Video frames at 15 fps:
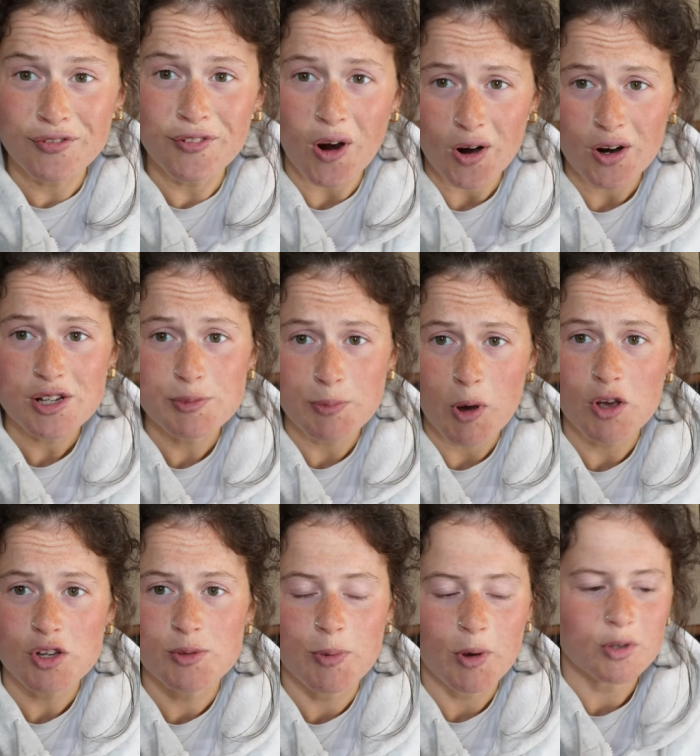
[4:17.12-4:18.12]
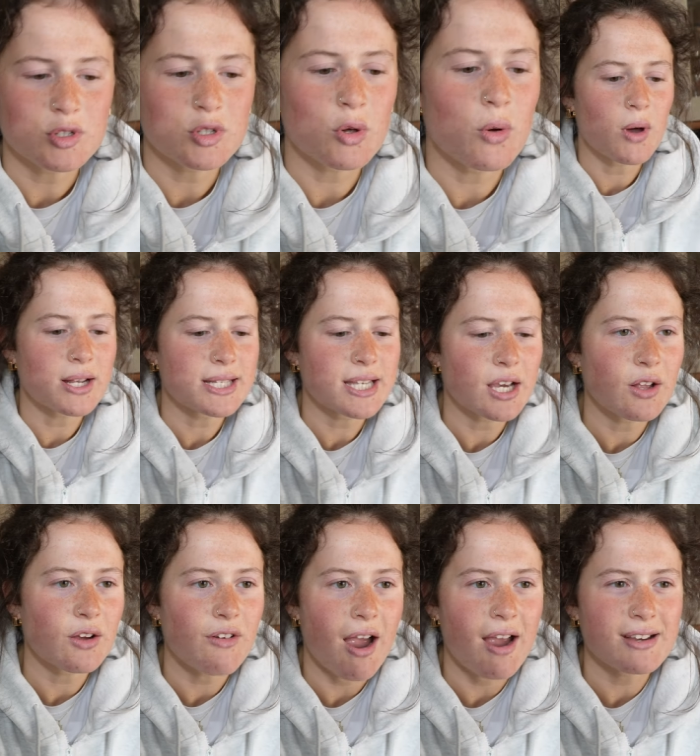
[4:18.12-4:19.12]
far as possible. So
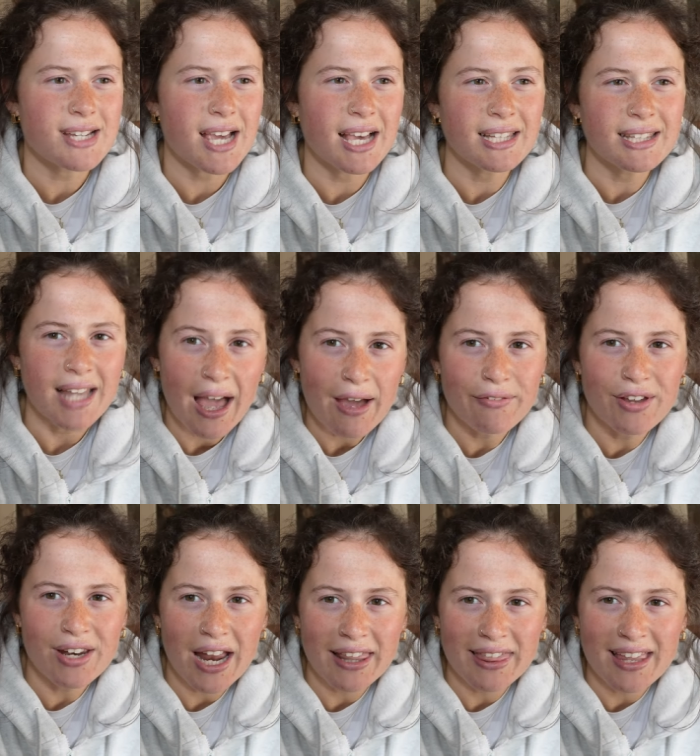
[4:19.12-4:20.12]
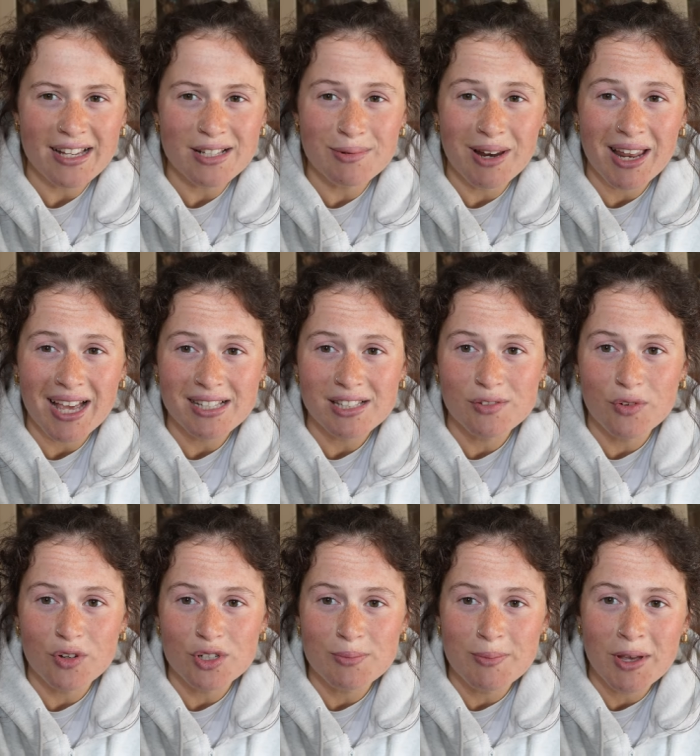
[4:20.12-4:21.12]
until around 11, I think is when he has his
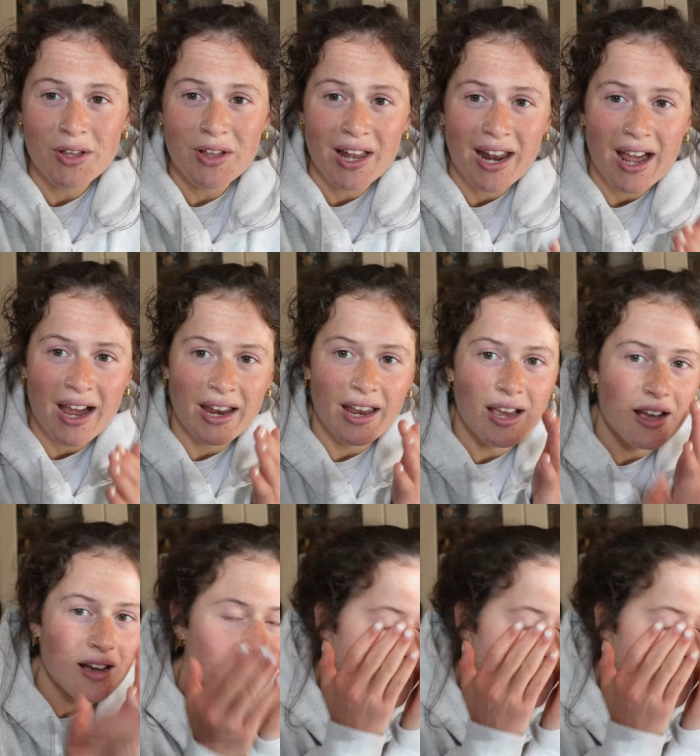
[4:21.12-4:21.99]
first meal, and I